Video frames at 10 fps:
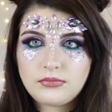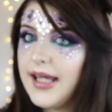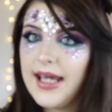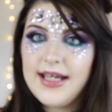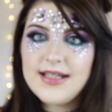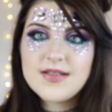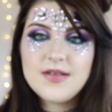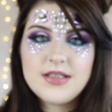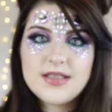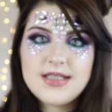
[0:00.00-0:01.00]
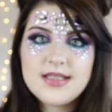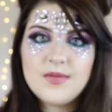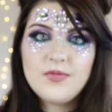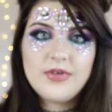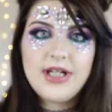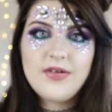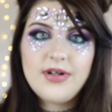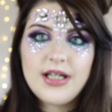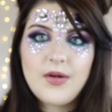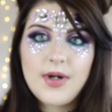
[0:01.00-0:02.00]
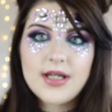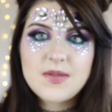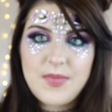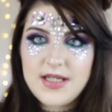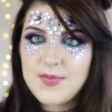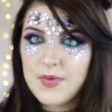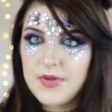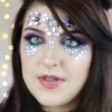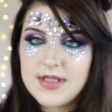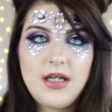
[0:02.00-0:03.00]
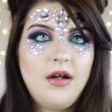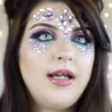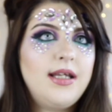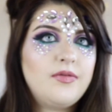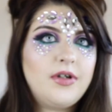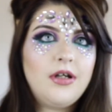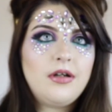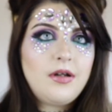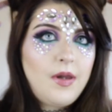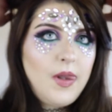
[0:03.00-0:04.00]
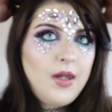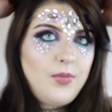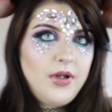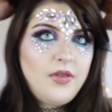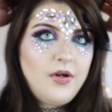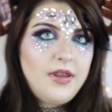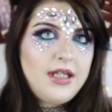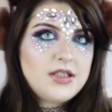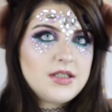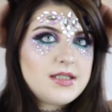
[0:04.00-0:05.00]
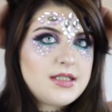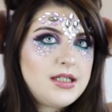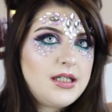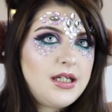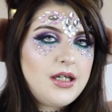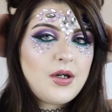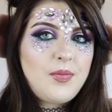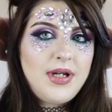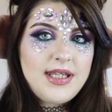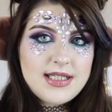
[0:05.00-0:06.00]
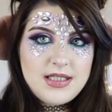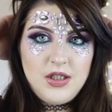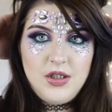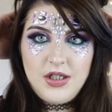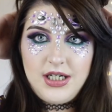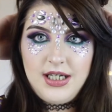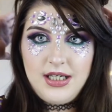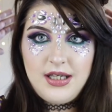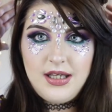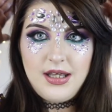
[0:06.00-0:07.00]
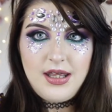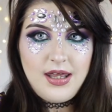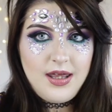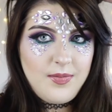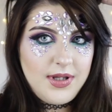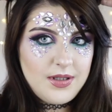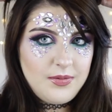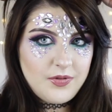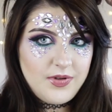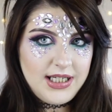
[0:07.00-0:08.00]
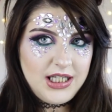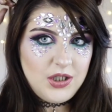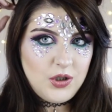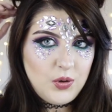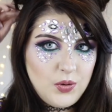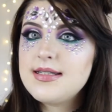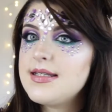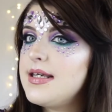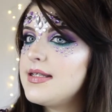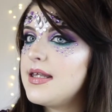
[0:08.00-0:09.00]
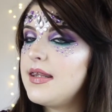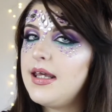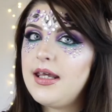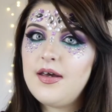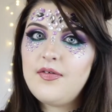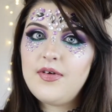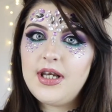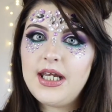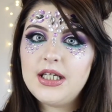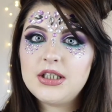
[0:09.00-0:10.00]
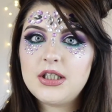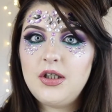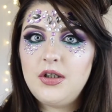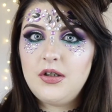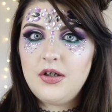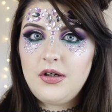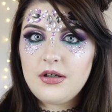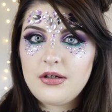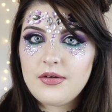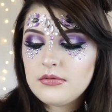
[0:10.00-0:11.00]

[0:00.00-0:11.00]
Okay, so I just did some really, really quick space buns. They're not even, but I thought they'd just complete this look. I made them look really cute. This is the finished look.